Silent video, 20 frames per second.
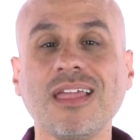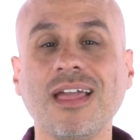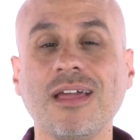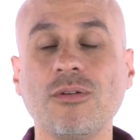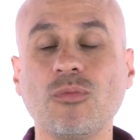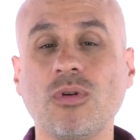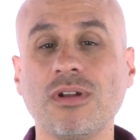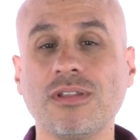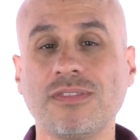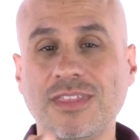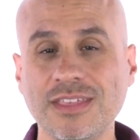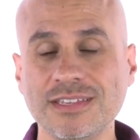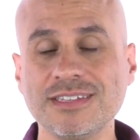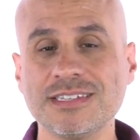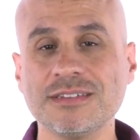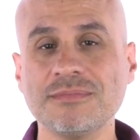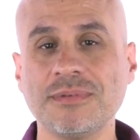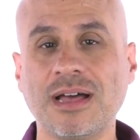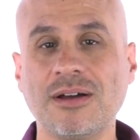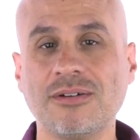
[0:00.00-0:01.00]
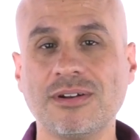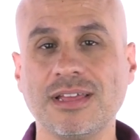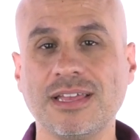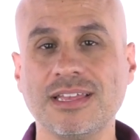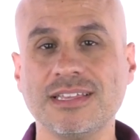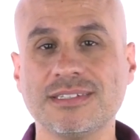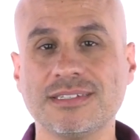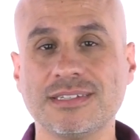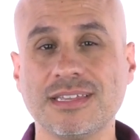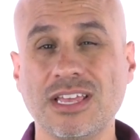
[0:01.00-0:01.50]
And what this is about
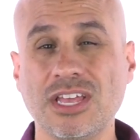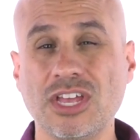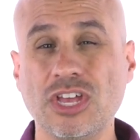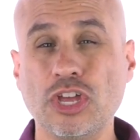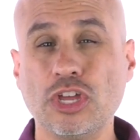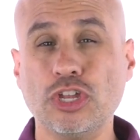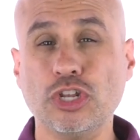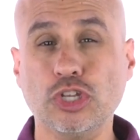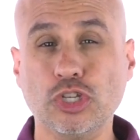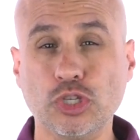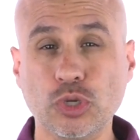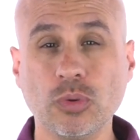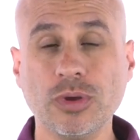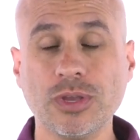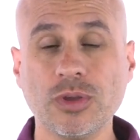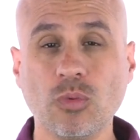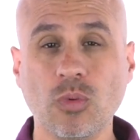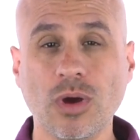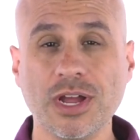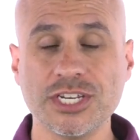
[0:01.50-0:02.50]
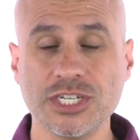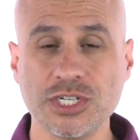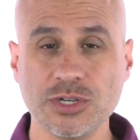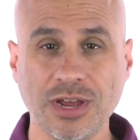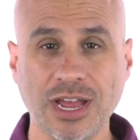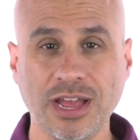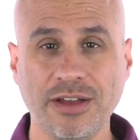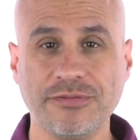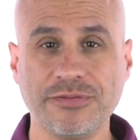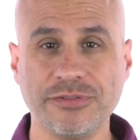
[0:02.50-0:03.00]
is doing what you
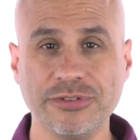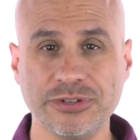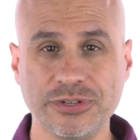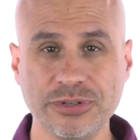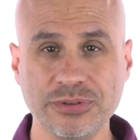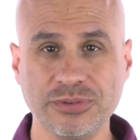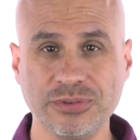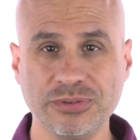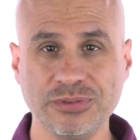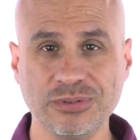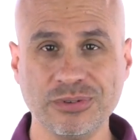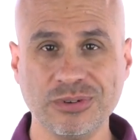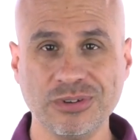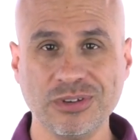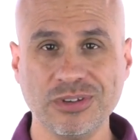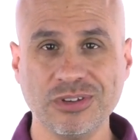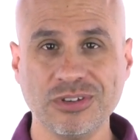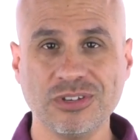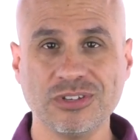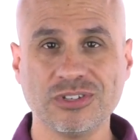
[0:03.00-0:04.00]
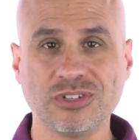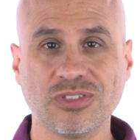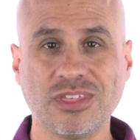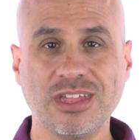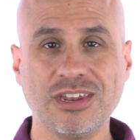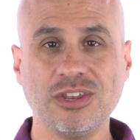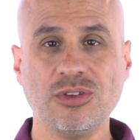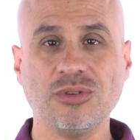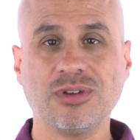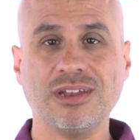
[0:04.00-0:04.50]
have to do so
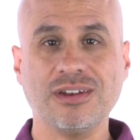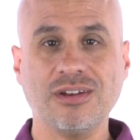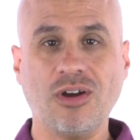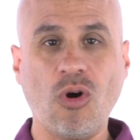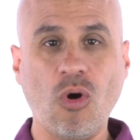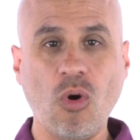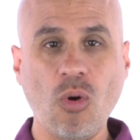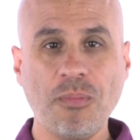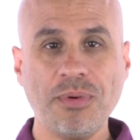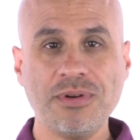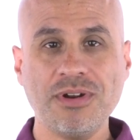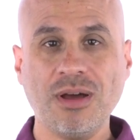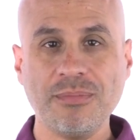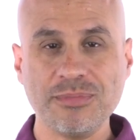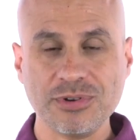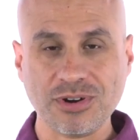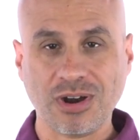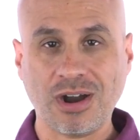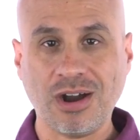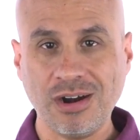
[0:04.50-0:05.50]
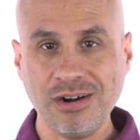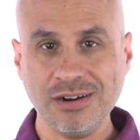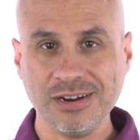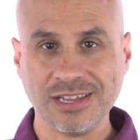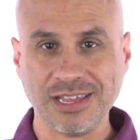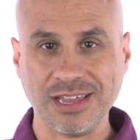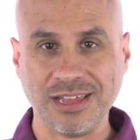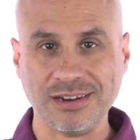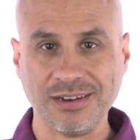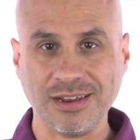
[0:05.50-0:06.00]
that you can open up your heart
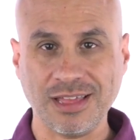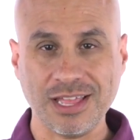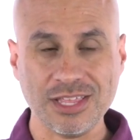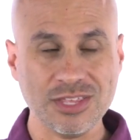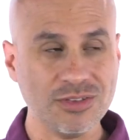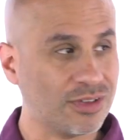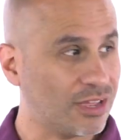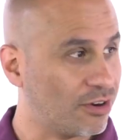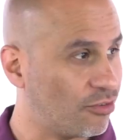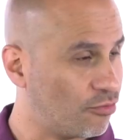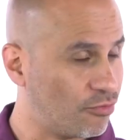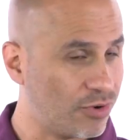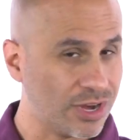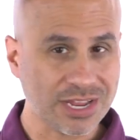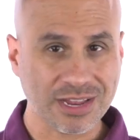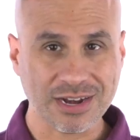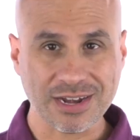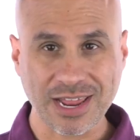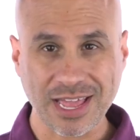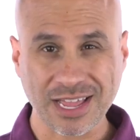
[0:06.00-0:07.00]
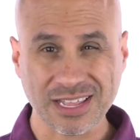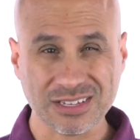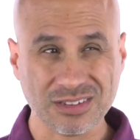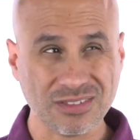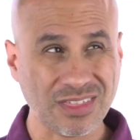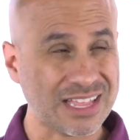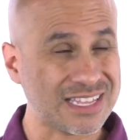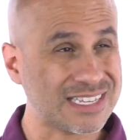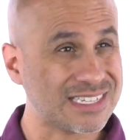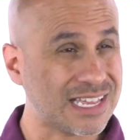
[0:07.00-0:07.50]
again and you can reconnect
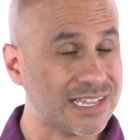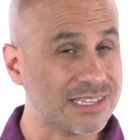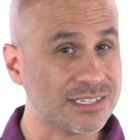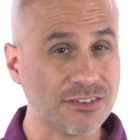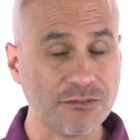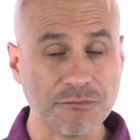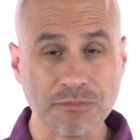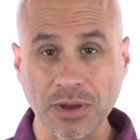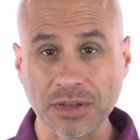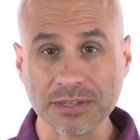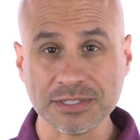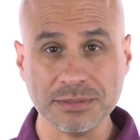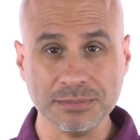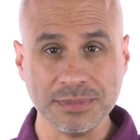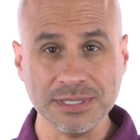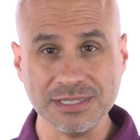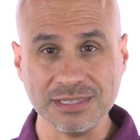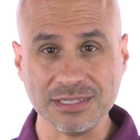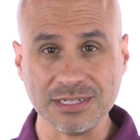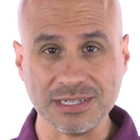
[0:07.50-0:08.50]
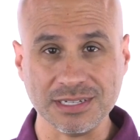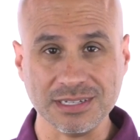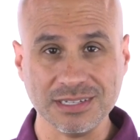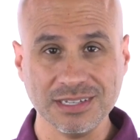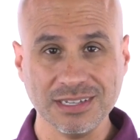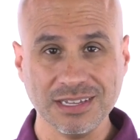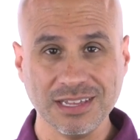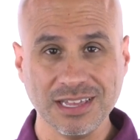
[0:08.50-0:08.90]
to that sense of possibility,